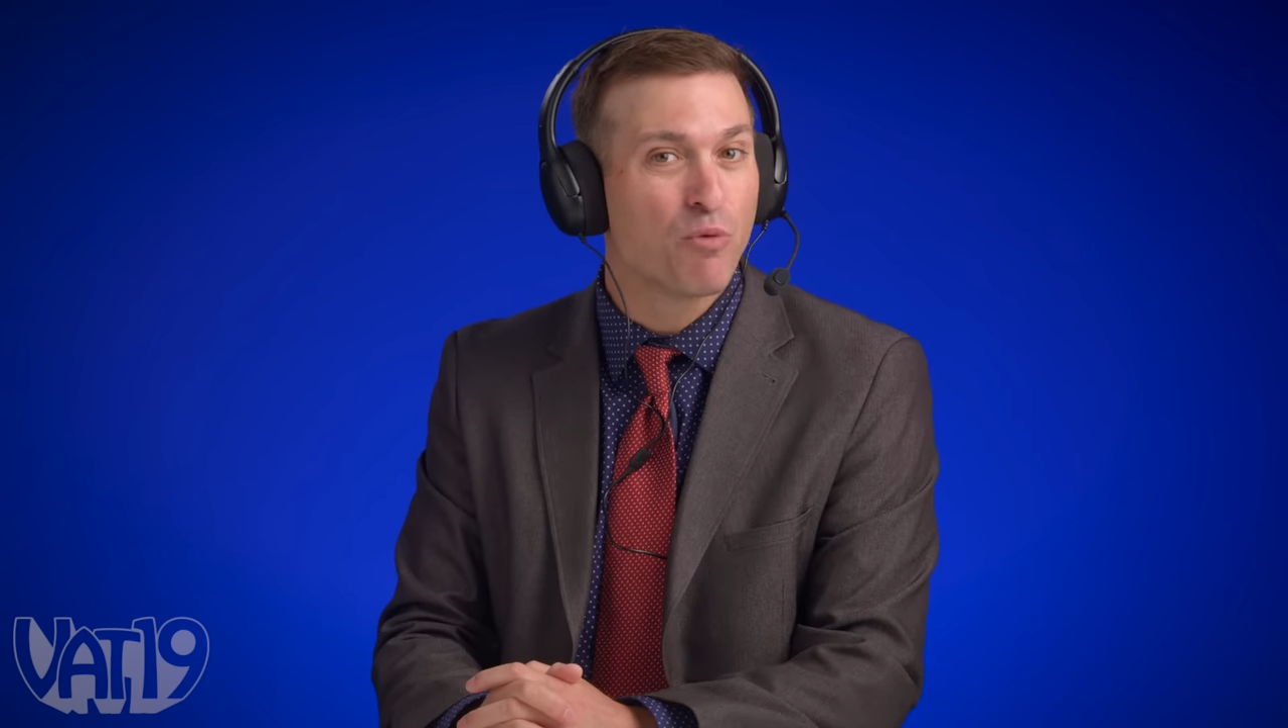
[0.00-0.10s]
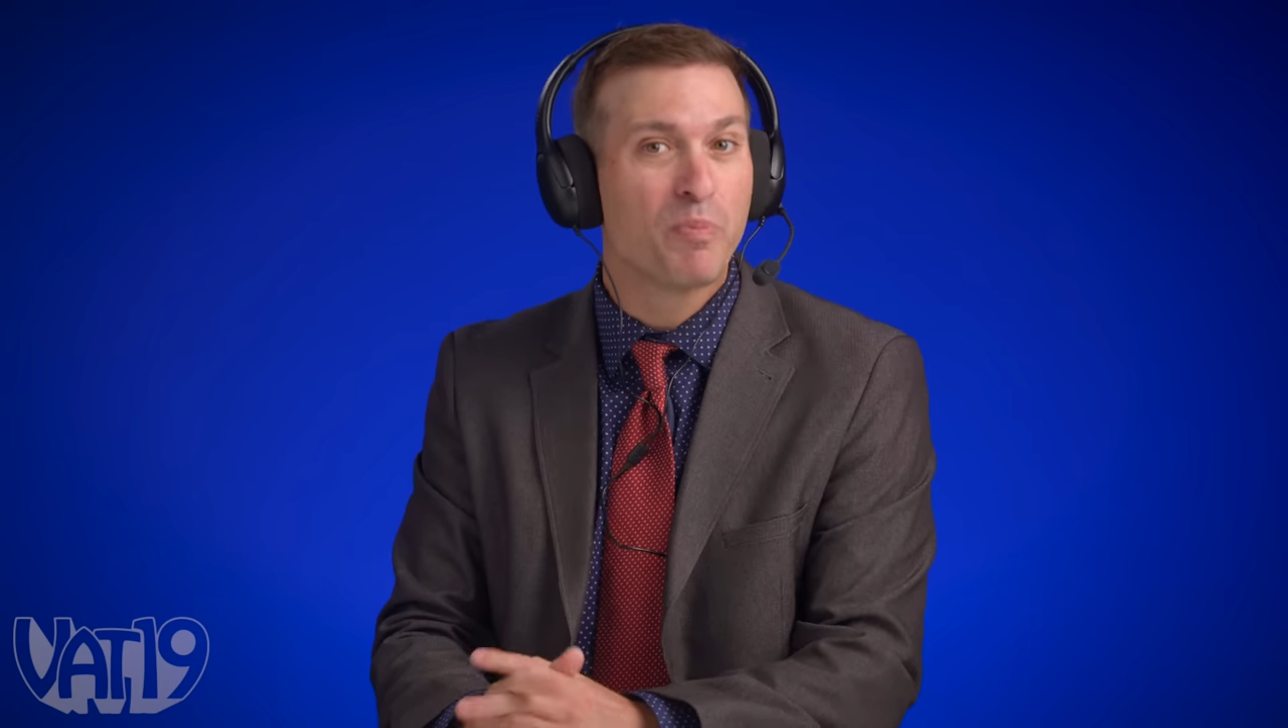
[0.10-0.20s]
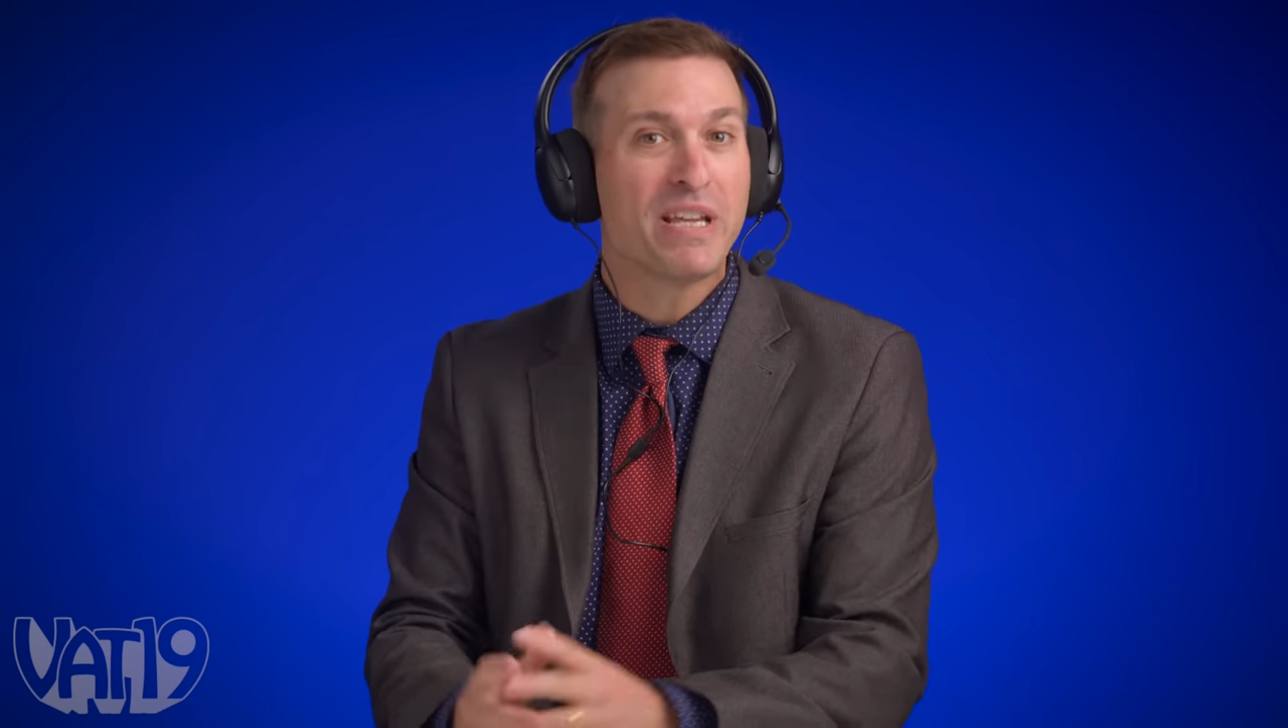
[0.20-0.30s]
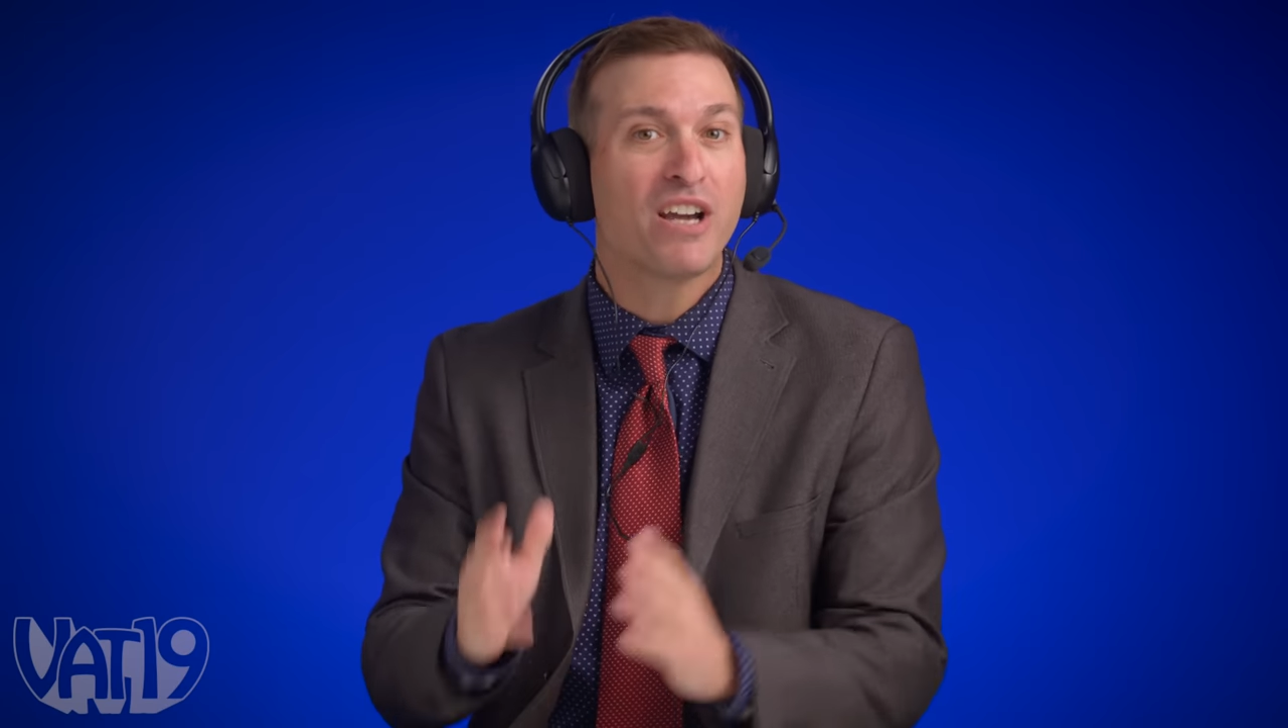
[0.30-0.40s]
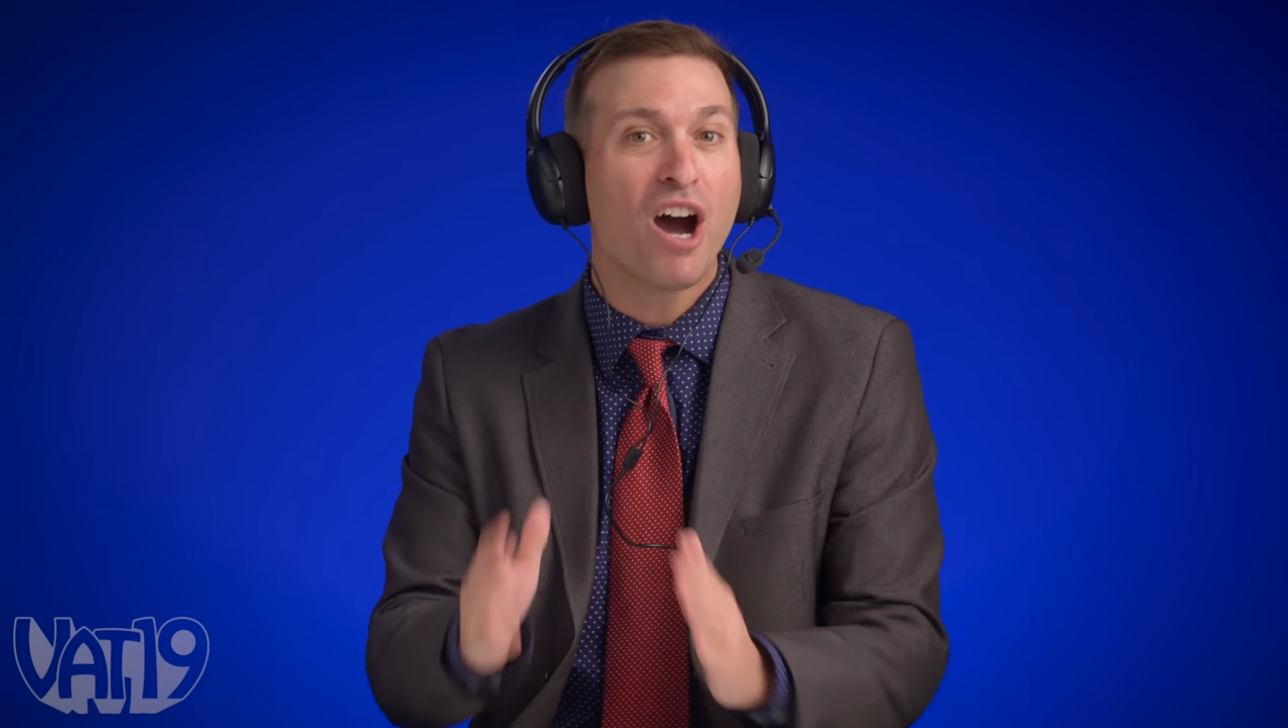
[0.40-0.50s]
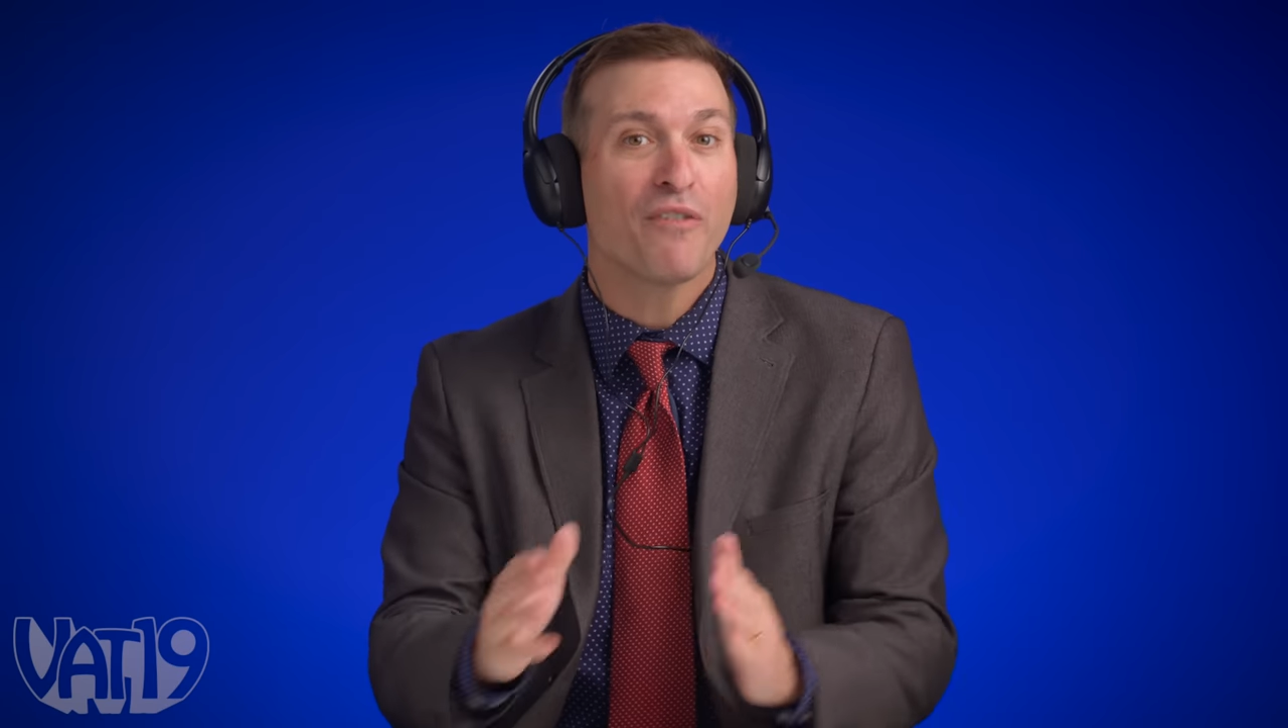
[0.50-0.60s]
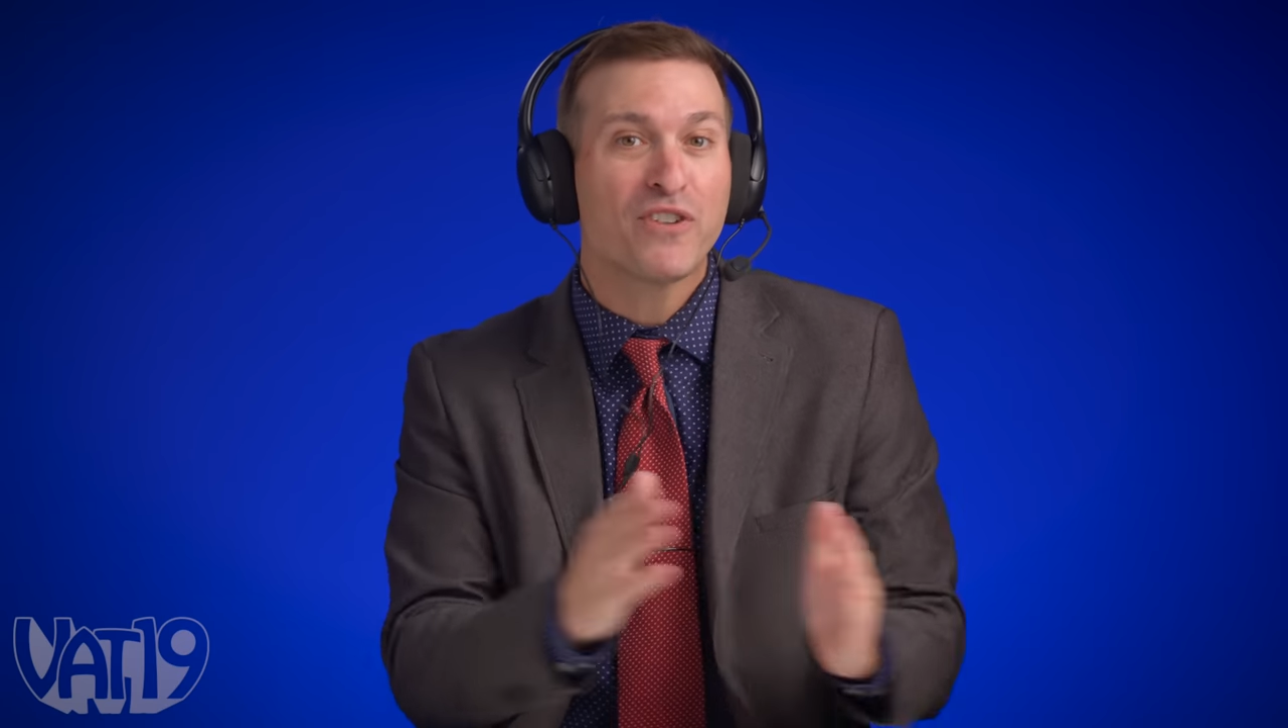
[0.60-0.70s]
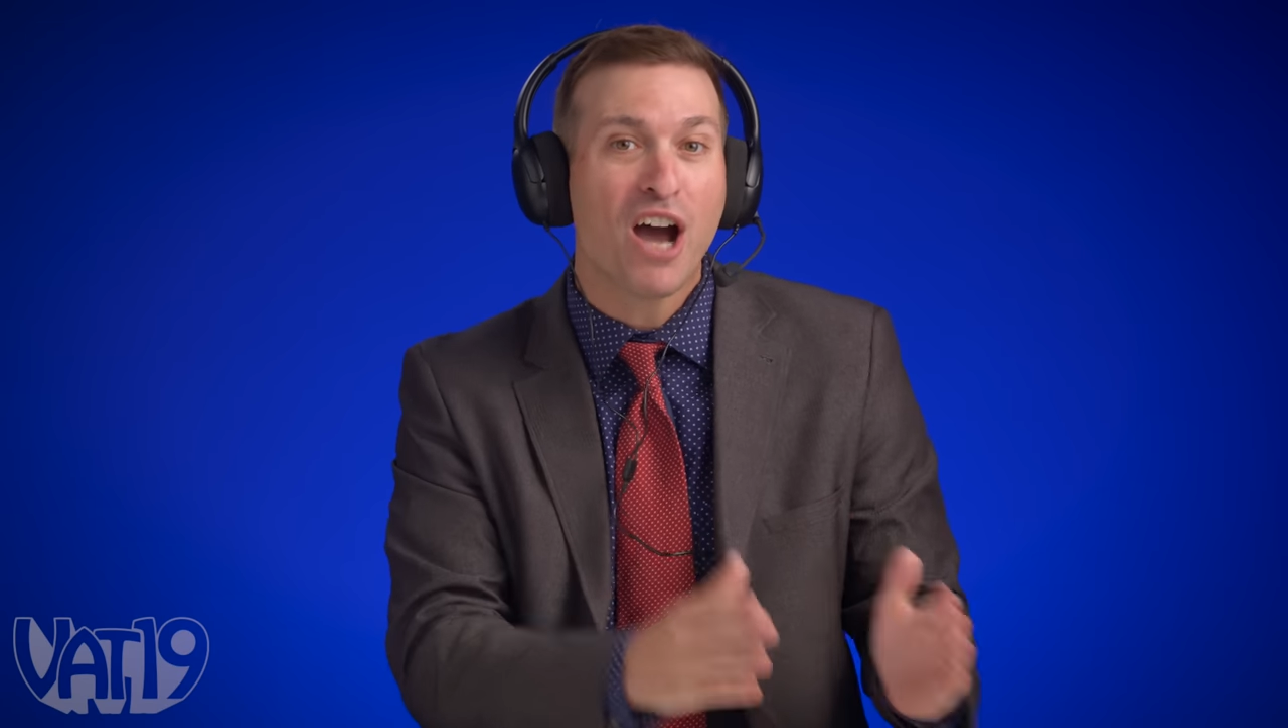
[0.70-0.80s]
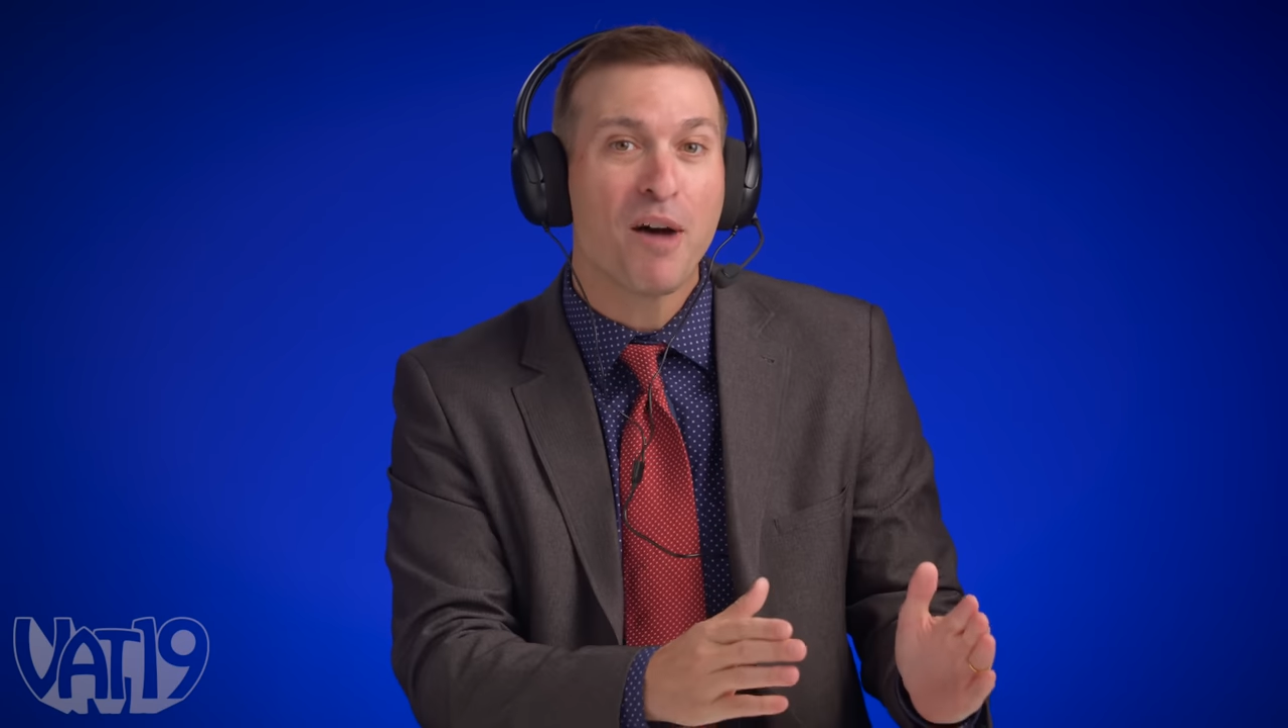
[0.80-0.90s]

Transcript: will be cuffed